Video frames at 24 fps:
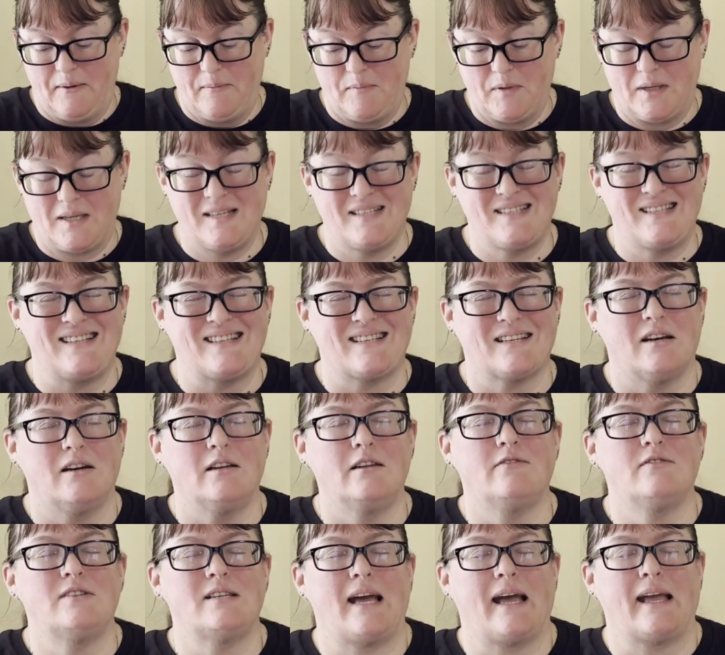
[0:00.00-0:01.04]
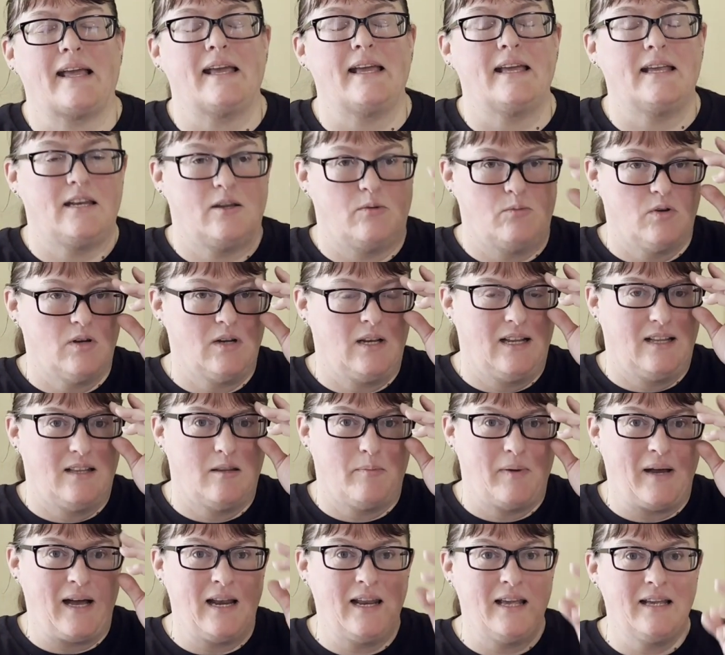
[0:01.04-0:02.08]
because it's kind of tangy and it will clear the
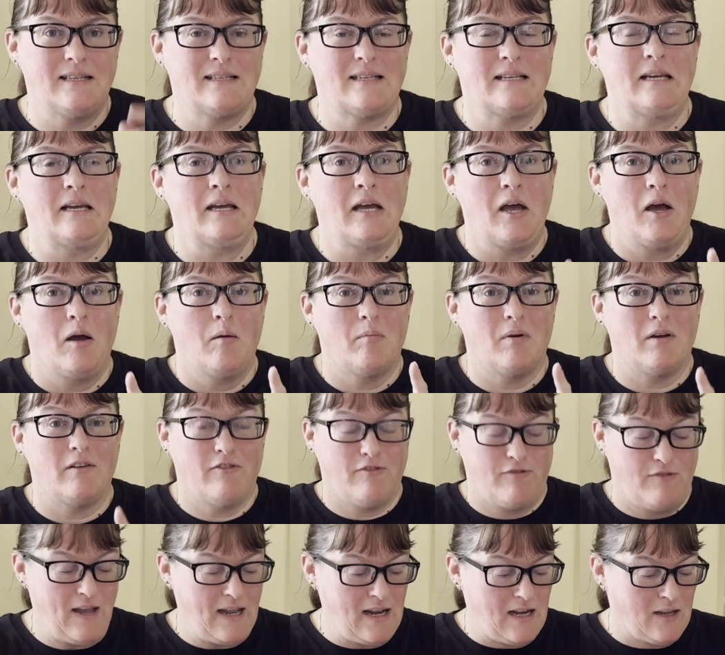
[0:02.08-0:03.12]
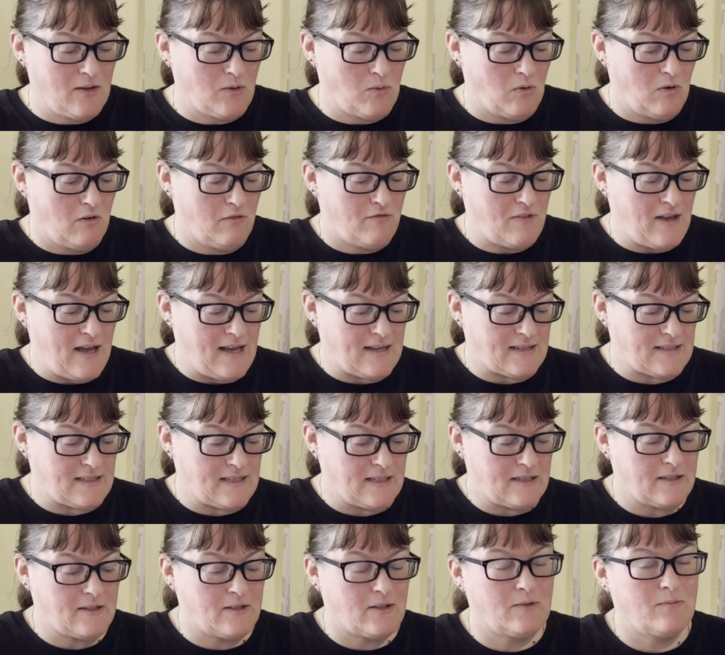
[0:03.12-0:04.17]
palate. But failing all of that,
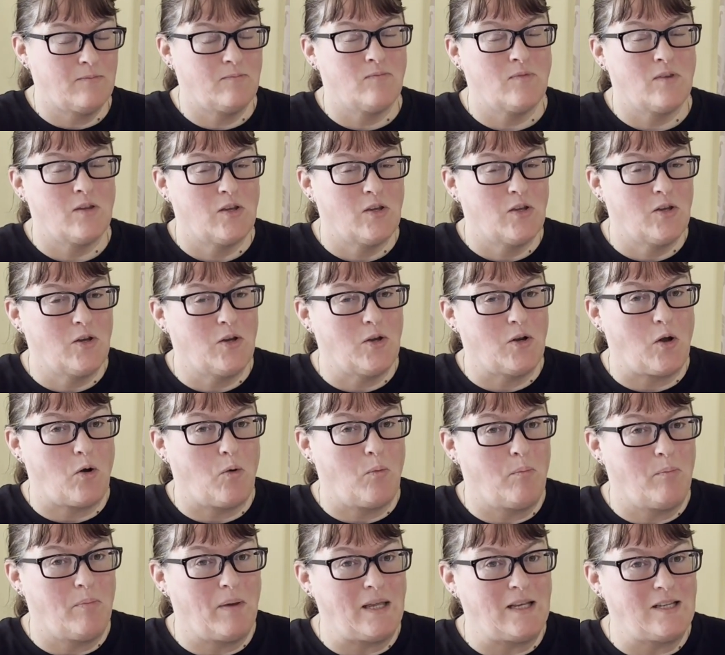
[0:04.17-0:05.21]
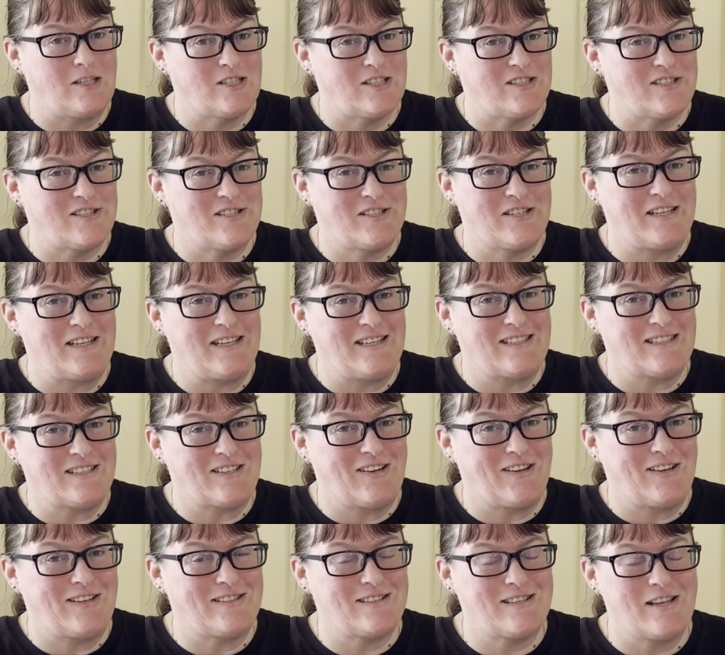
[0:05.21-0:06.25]
good old Beecher's cheese
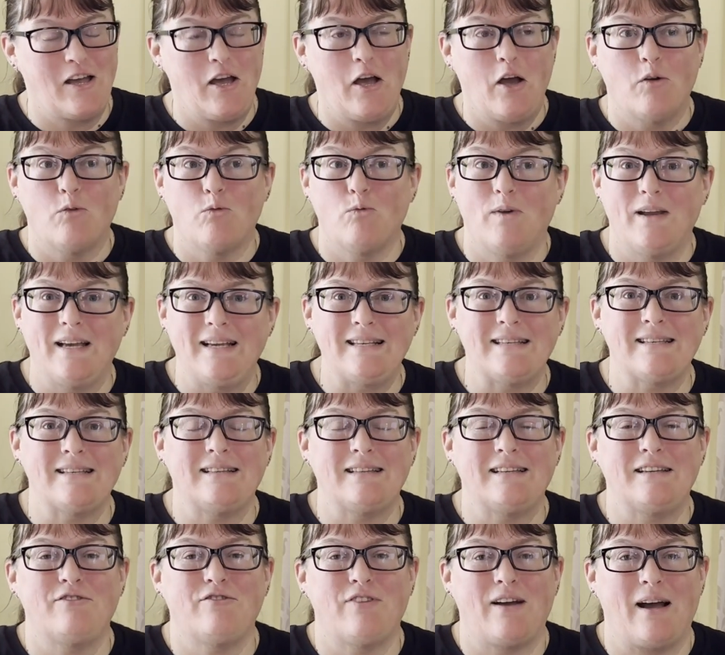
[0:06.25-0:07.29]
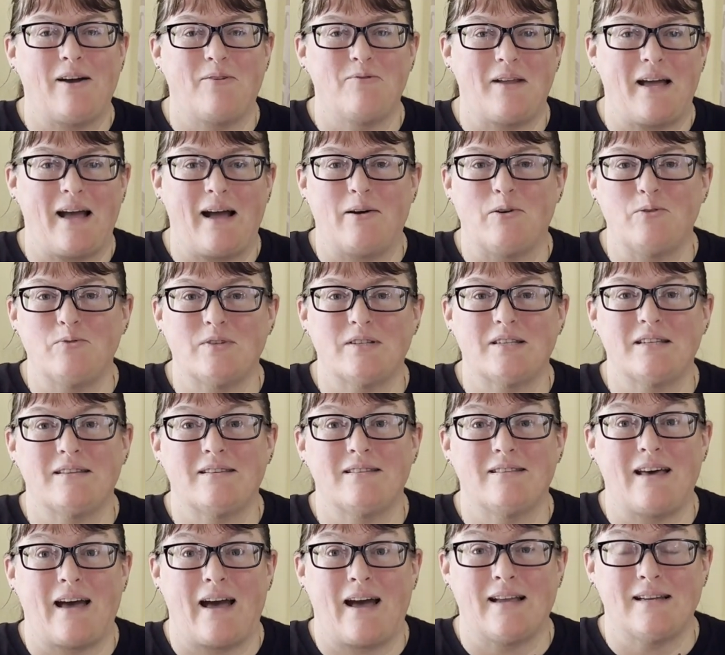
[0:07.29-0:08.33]
curds. Recently found out
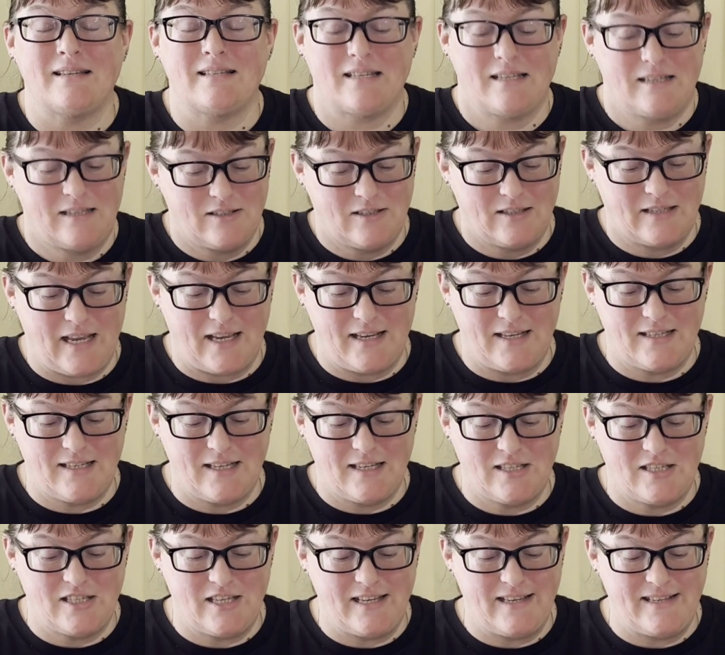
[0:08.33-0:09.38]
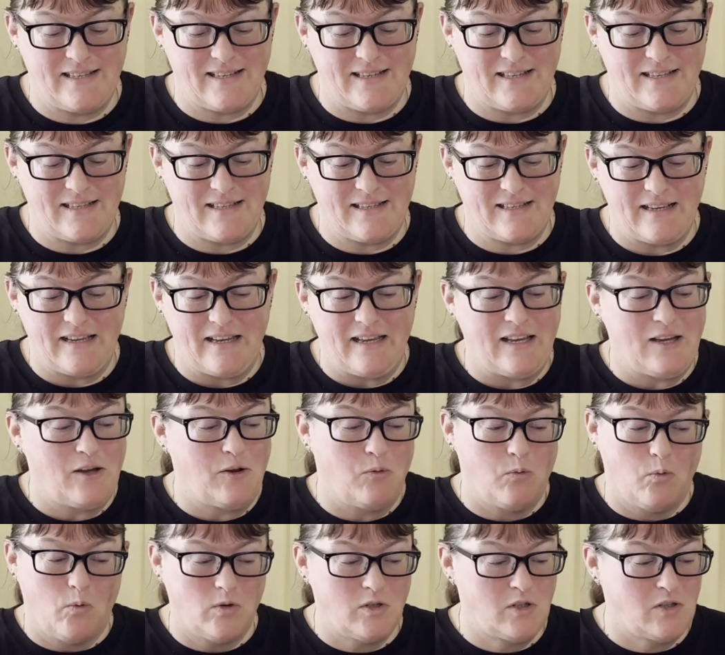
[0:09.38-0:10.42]
that tasting cheeses,
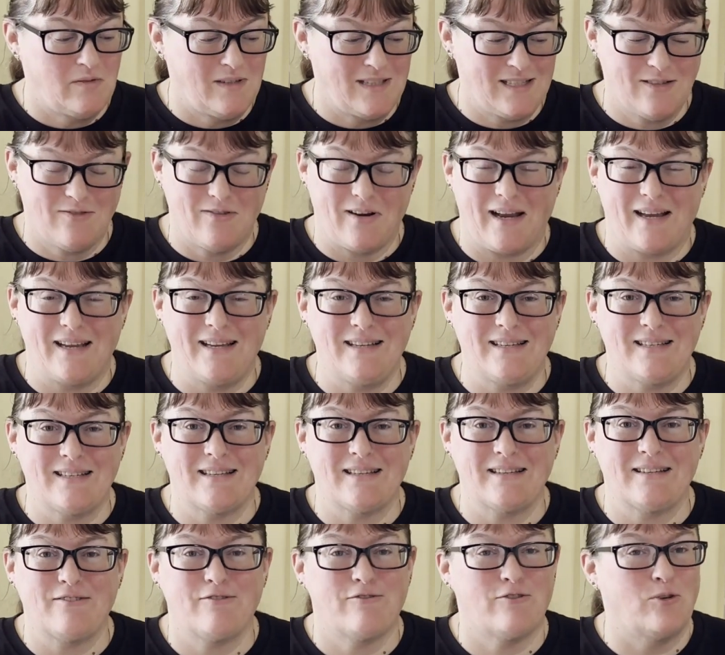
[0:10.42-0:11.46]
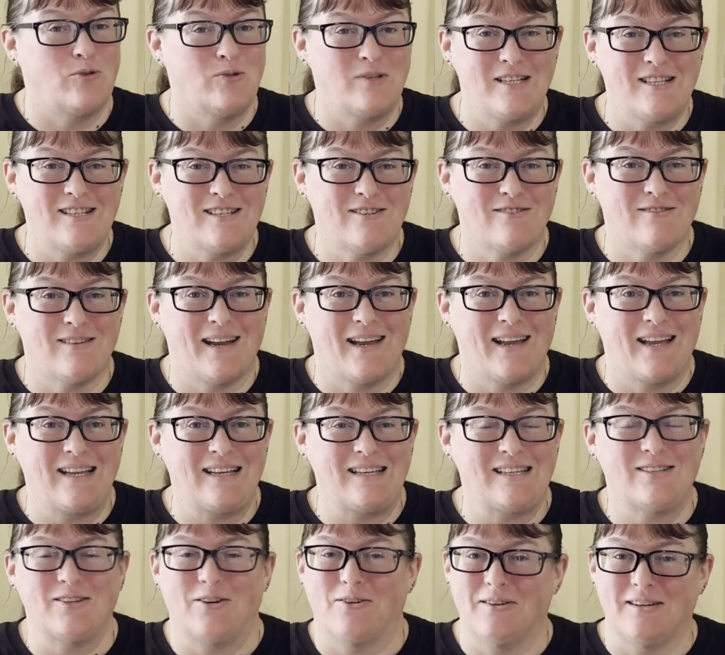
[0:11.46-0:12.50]
water is great, fruit is
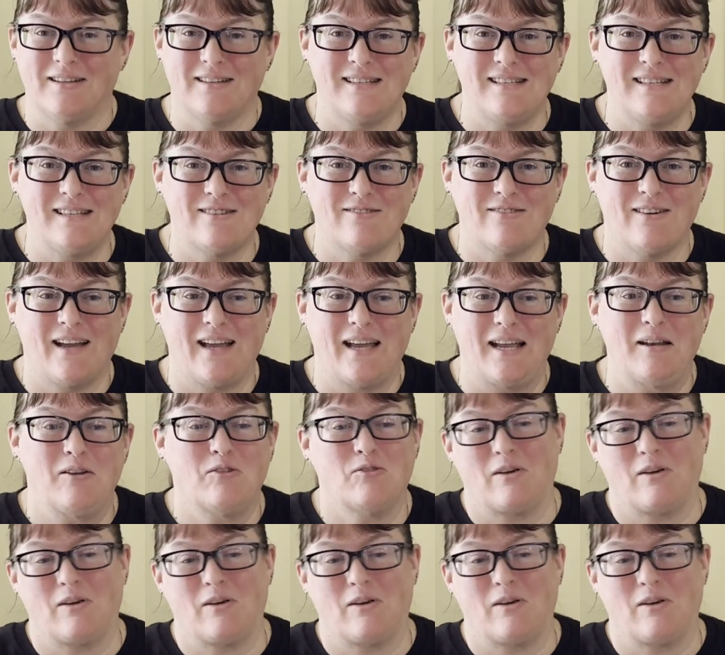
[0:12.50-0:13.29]
great, chocolate is great,